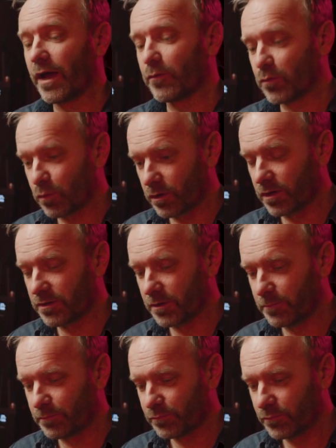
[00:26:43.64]
I would work on
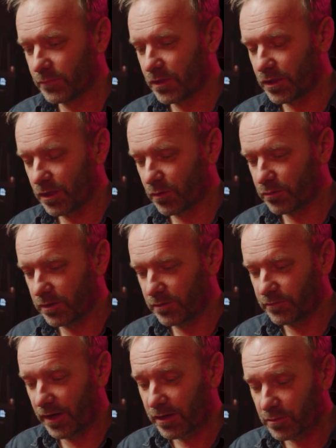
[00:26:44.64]
the the
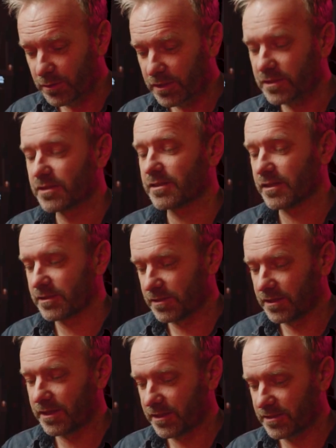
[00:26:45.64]
environments, because I
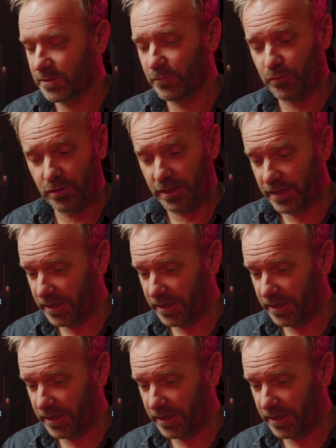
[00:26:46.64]
did ink some for